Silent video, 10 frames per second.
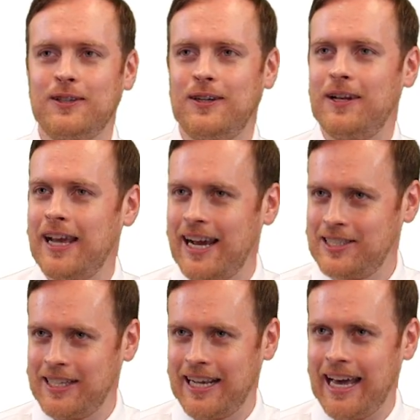or are they
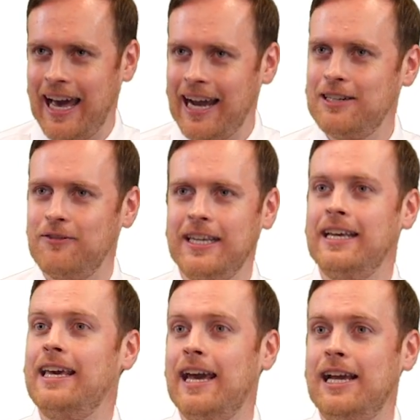actually actively
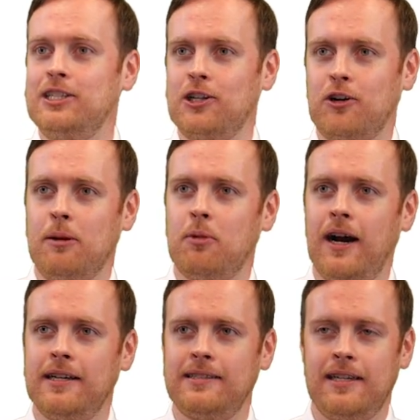engaged in the learning
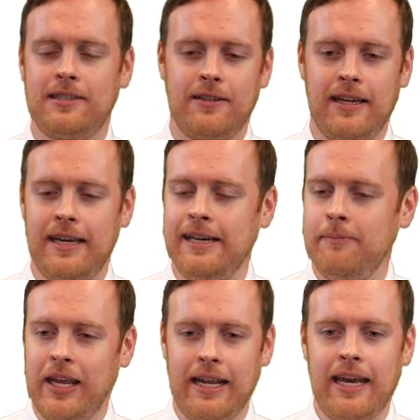process? Are they
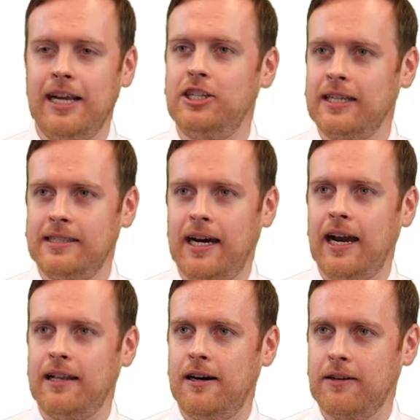engaging in
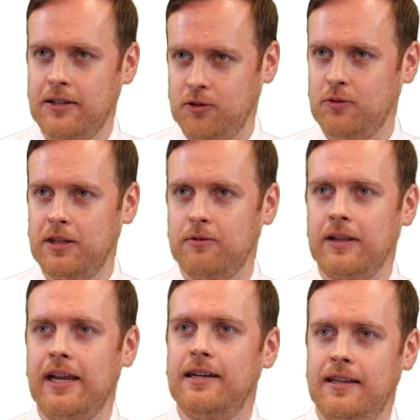dialogue that's really
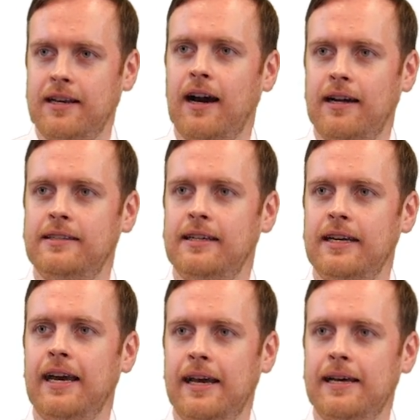related to the content
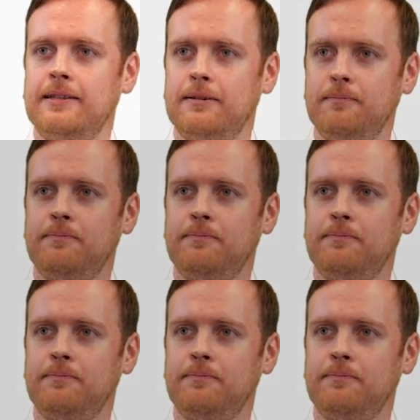at hand?